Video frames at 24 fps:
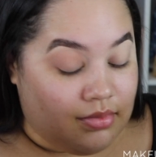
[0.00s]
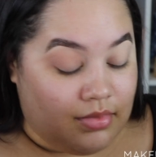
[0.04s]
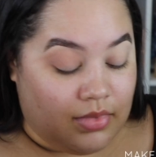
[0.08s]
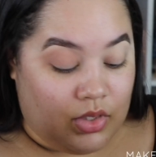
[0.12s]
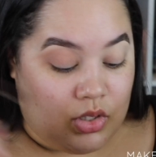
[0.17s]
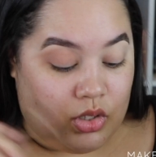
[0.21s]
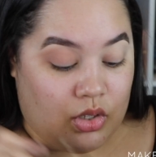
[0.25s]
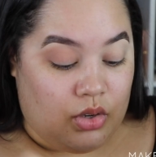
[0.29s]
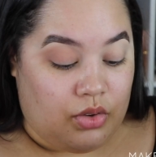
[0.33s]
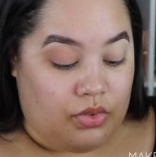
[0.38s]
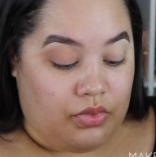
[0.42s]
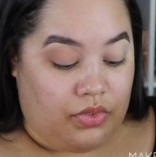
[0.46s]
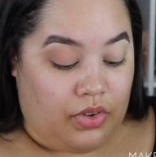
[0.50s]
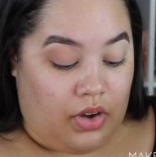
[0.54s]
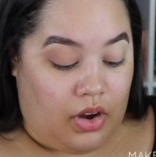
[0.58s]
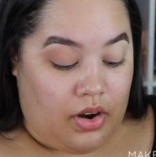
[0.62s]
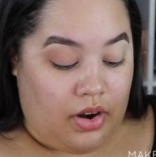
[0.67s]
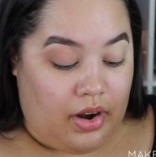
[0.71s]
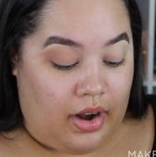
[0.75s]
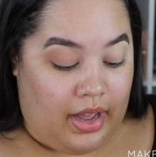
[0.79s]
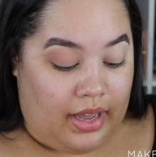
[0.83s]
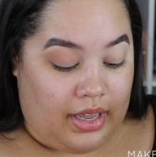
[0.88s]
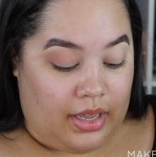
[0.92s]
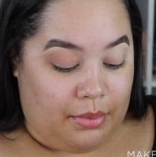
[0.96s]
So
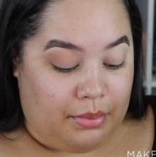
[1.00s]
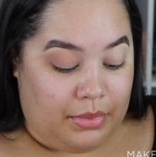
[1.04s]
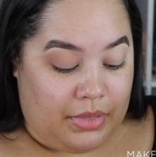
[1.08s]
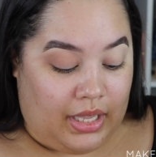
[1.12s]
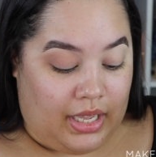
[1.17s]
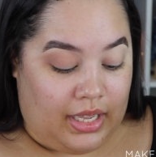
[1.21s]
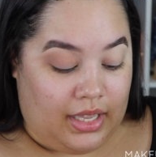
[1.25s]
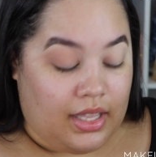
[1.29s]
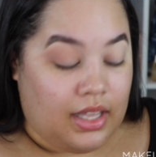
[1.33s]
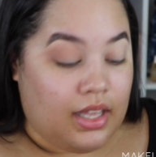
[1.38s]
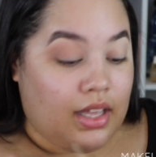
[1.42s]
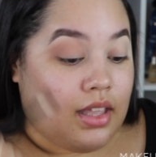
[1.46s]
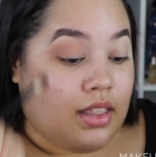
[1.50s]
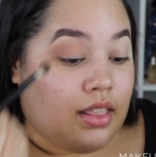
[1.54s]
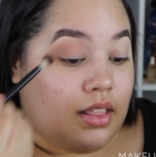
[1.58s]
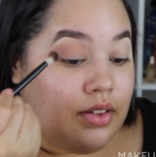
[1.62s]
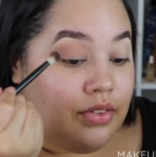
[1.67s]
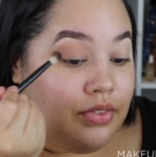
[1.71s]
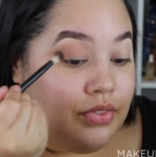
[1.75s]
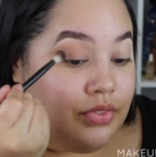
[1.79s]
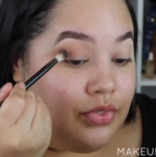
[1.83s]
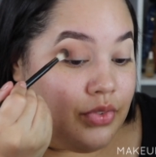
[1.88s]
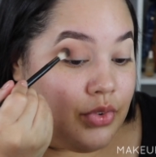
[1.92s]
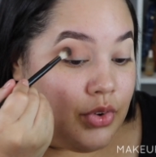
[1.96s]
far, I am liking the
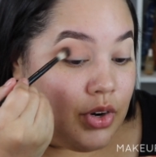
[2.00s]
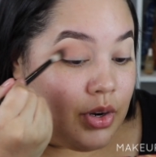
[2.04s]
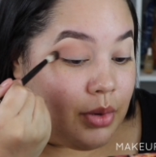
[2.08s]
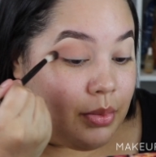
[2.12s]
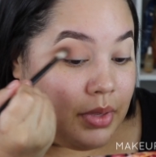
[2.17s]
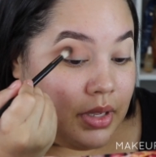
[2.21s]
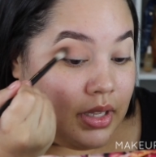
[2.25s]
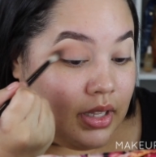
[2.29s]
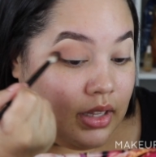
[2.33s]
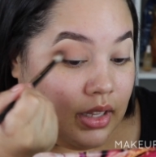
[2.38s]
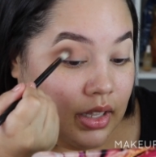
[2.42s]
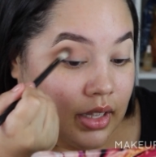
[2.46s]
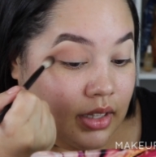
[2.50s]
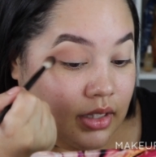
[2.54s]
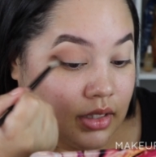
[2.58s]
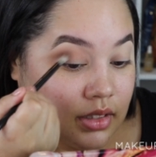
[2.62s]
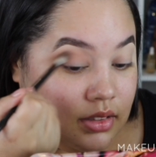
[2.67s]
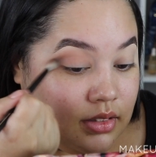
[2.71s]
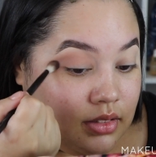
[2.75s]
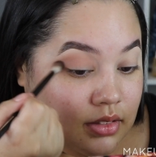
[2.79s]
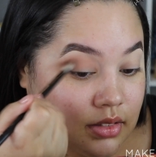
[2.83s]
formula.